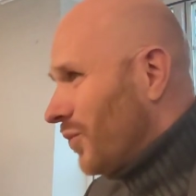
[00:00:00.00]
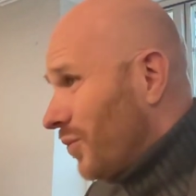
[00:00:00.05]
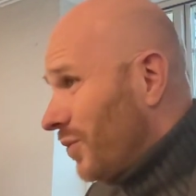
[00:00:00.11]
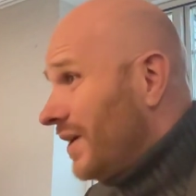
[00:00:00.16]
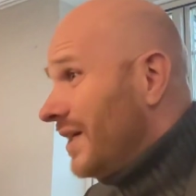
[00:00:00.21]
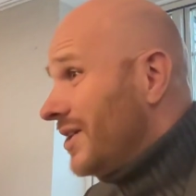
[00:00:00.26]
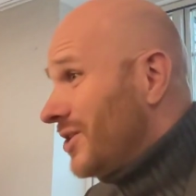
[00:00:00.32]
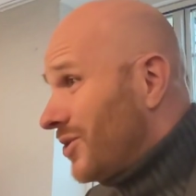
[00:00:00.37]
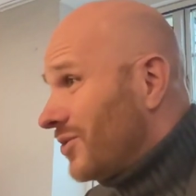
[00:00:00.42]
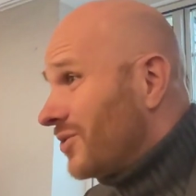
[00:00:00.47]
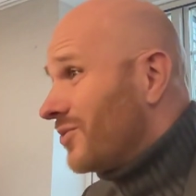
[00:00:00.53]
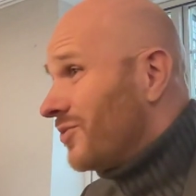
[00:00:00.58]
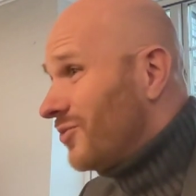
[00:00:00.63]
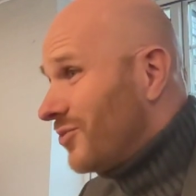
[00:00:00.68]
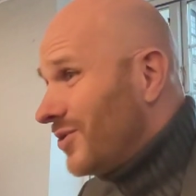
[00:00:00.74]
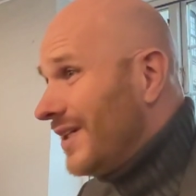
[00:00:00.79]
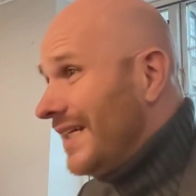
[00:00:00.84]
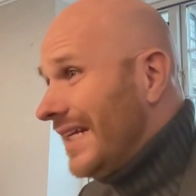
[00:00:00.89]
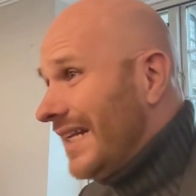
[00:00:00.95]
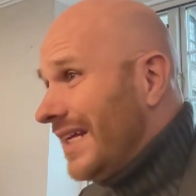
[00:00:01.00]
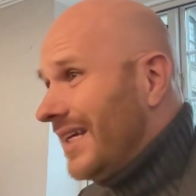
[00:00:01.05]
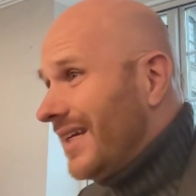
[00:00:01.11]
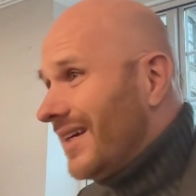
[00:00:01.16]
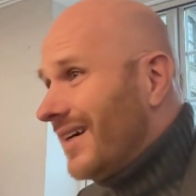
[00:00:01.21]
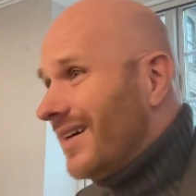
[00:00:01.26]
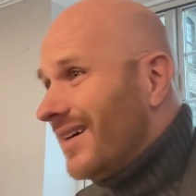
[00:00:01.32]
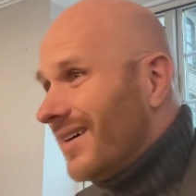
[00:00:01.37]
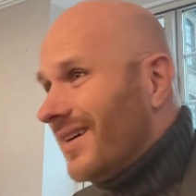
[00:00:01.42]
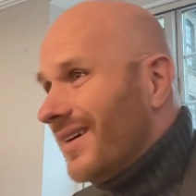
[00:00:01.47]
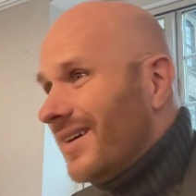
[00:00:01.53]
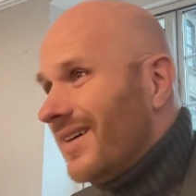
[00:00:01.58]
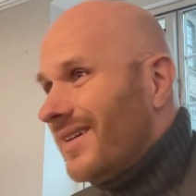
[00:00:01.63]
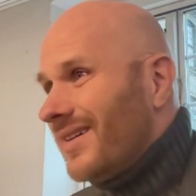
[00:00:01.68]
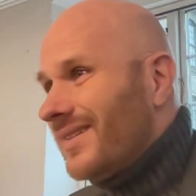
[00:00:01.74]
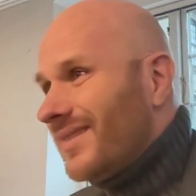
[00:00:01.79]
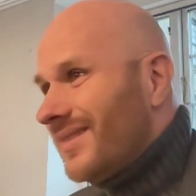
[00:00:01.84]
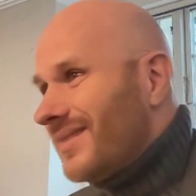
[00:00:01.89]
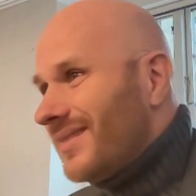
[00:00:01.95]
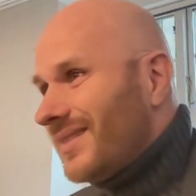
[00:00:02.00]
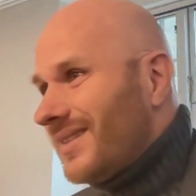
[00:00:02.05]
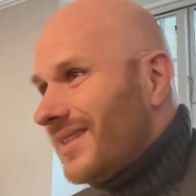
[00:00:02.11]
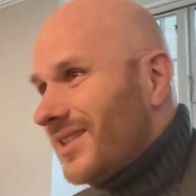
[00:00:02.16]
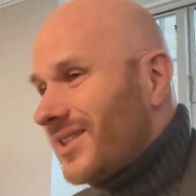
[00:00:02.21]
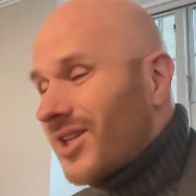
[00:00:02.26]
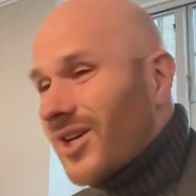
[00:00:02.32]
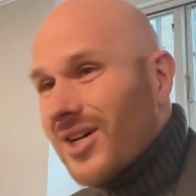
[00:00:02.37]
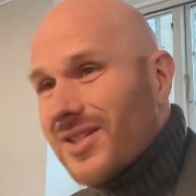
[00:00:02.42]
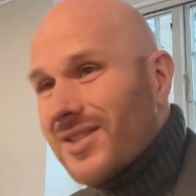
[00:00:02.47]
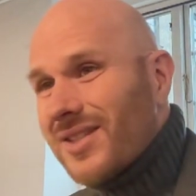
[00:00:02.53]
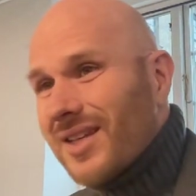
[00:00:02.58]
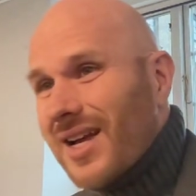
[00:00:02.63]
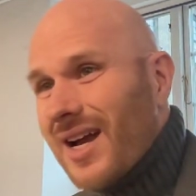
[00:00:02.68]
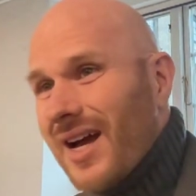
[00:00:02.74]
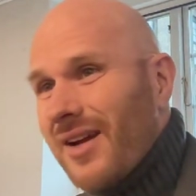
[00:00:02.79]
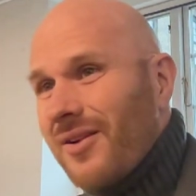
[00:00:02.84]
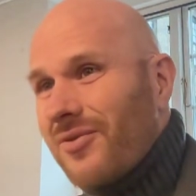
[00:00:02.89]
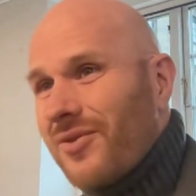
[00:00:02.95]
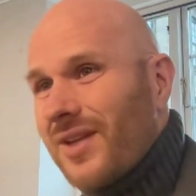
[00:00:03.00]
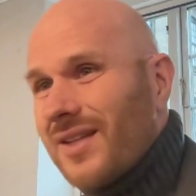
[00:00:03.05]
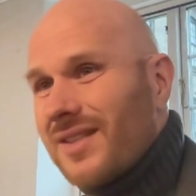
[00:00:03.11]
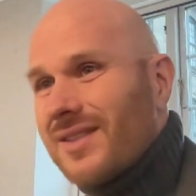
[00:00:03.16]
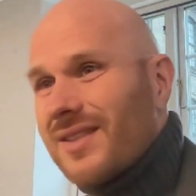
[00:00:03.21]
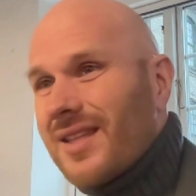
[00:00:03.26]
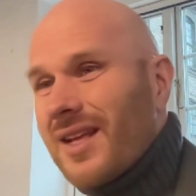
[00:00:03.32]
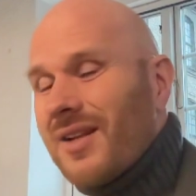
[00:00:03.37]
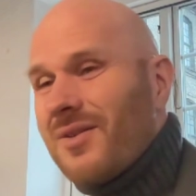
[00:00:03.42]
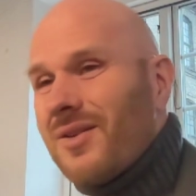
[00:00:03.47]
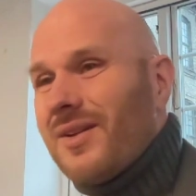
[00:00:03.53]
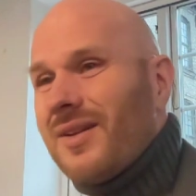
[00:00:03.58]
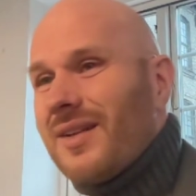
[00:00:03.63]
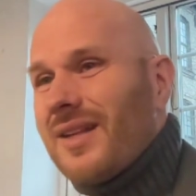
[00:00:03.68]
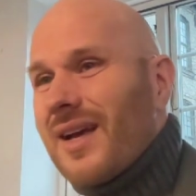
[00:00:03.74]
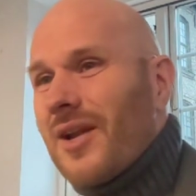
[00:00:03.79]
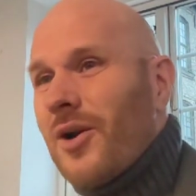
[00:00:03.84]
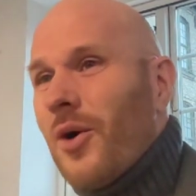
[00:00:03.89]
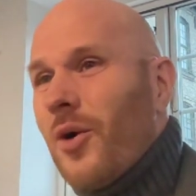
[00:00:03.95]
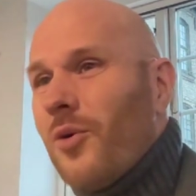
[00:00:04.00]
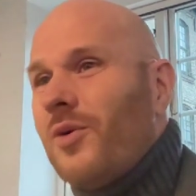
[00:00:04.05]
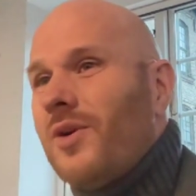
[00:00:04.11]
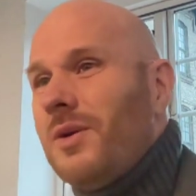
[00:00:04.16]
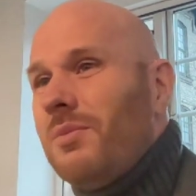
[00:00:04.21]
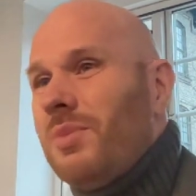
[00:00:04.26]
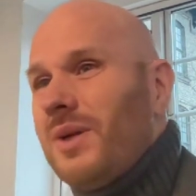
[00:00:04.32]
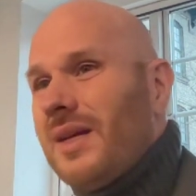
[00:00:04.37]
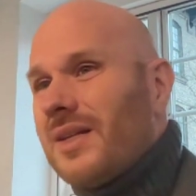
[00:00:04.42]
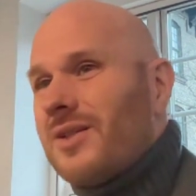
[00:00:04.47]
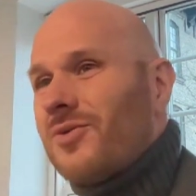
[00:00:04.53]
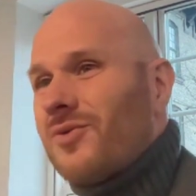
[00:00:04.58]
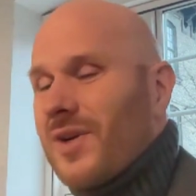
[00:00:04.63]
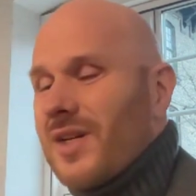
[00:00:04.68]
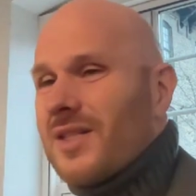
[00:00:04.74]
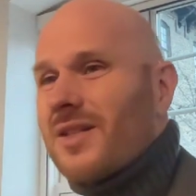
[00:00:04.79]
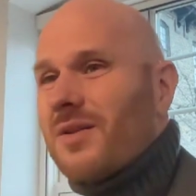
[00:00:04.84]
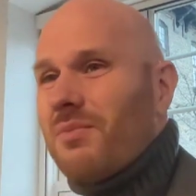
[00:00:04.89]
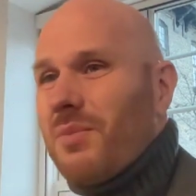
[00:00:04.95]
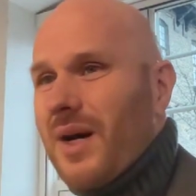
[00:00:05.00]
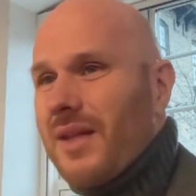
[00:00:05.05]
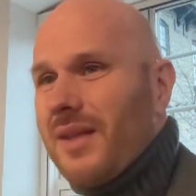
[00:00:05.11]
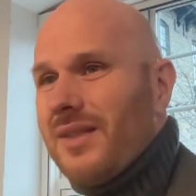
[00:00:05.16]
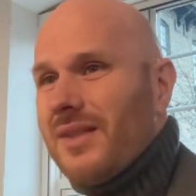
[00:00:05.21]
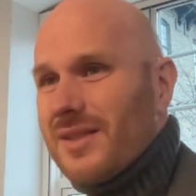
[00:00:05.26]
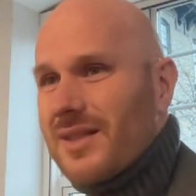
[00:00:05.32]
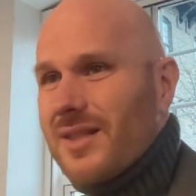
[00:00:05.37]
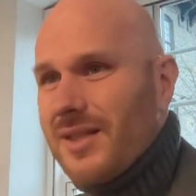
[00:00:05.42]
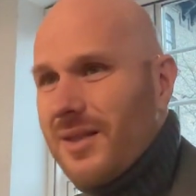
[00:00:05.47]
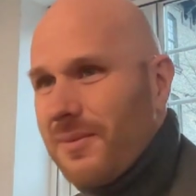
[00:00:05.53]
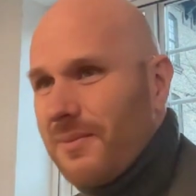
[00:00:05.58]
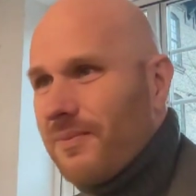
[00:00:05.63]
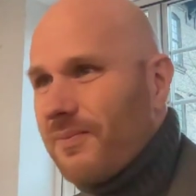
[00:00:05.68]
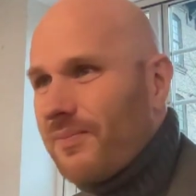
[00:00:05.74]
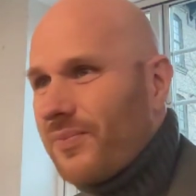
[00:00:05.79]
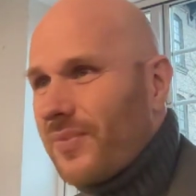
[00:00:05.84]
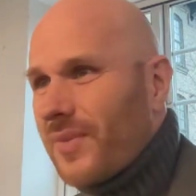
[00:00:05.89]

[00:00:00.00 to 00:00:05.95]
We should really discuss the kind of things that can only be addressed by this team.